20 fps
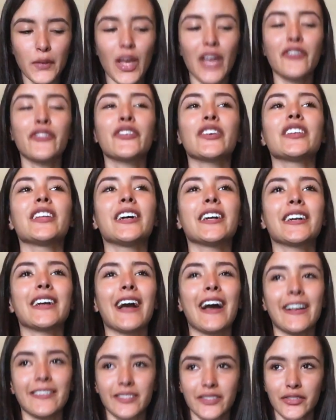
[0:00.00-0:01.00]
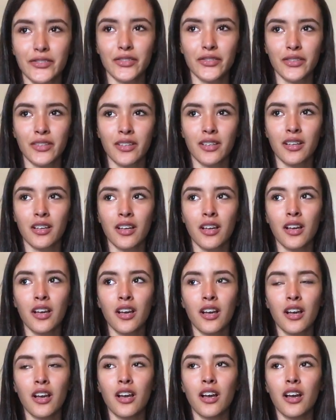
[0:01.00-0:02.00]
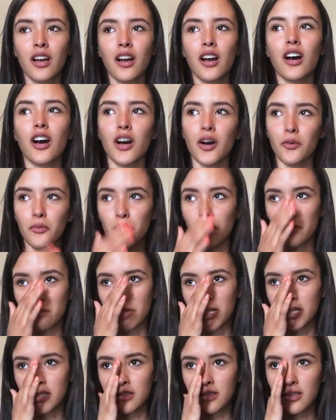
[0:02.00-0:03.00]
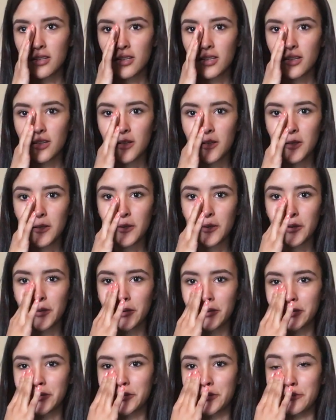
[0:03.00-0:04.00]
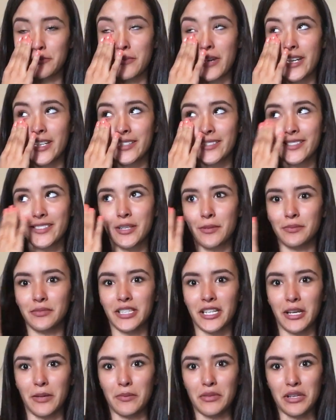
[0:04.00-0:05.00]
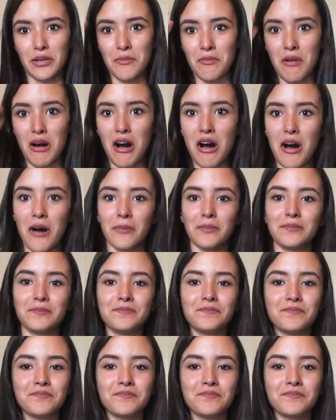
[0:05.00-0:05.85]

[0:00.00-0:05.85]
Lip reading: I feel like as a woman who might someday be a mom,